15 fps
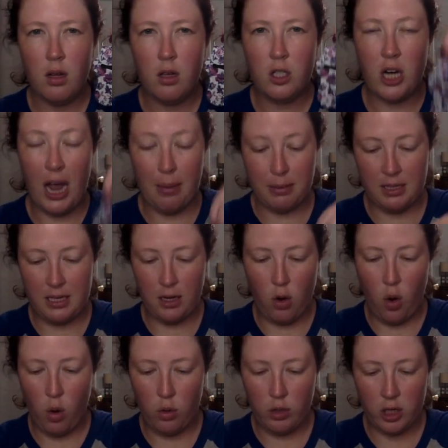chapstick
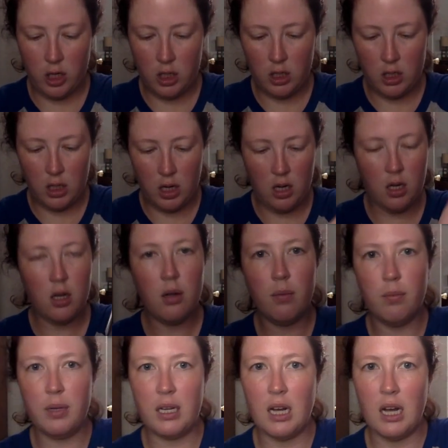holders
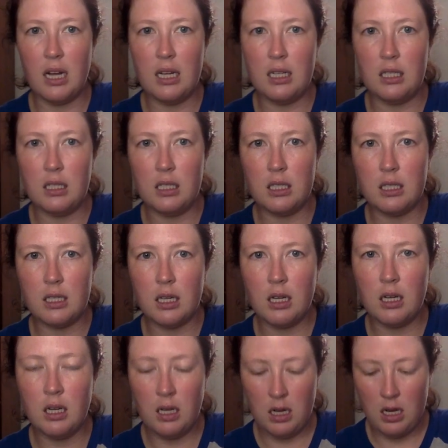because
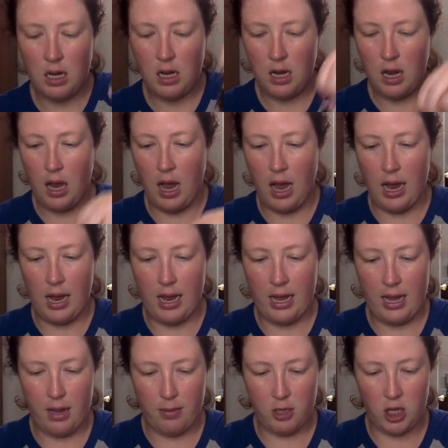I
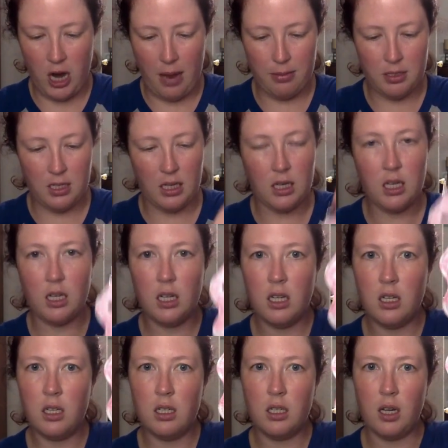am a chapstick
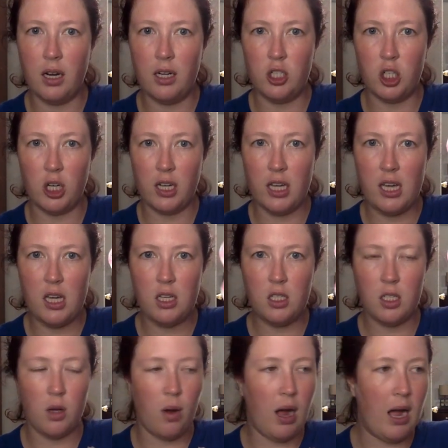kind of junkie,
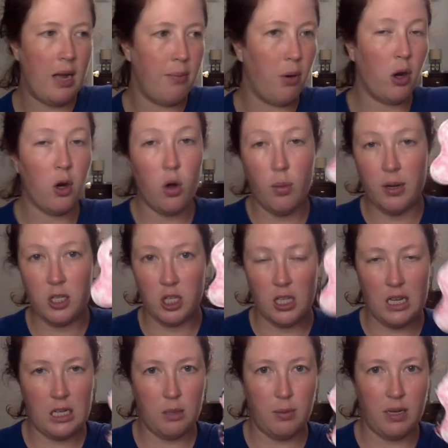so I bought a whole bunch of
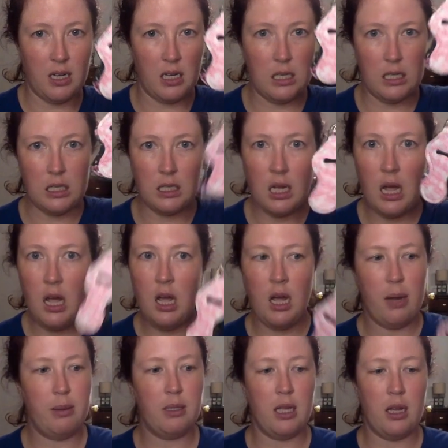these because
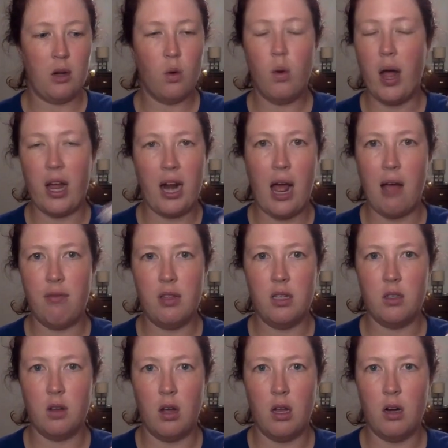I was like, oh, I could have these
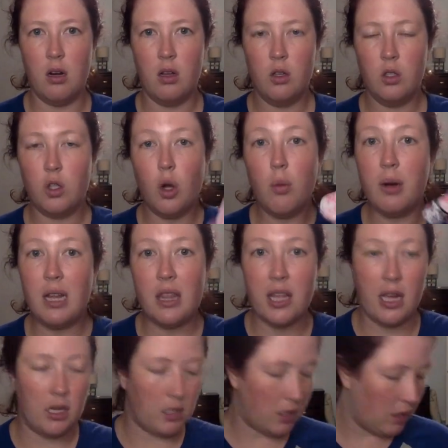on so many
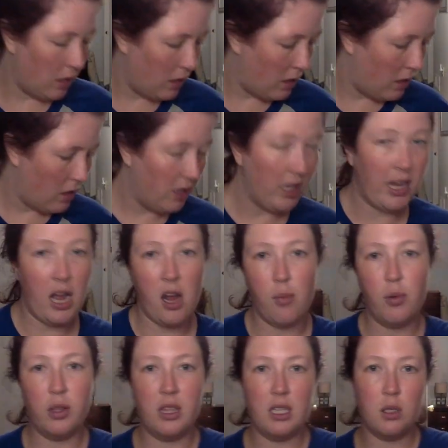things. Like I could
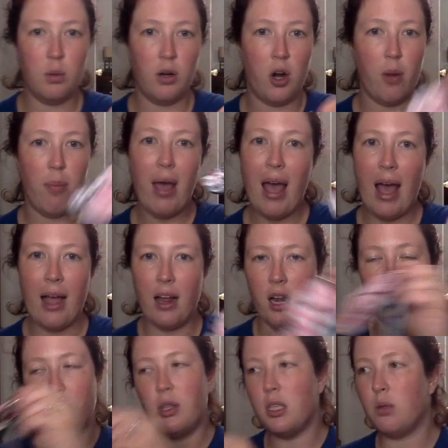put this one on a bag, I
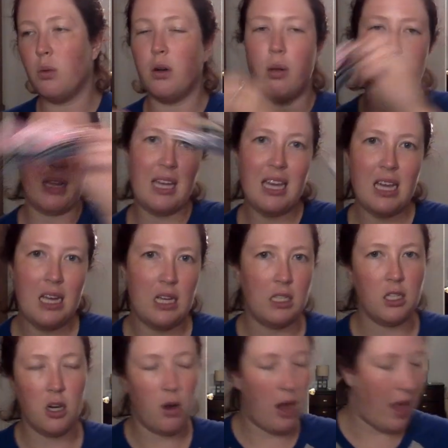could put this one on my keys,
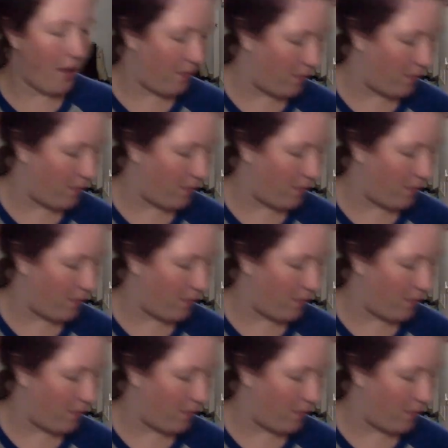you know, I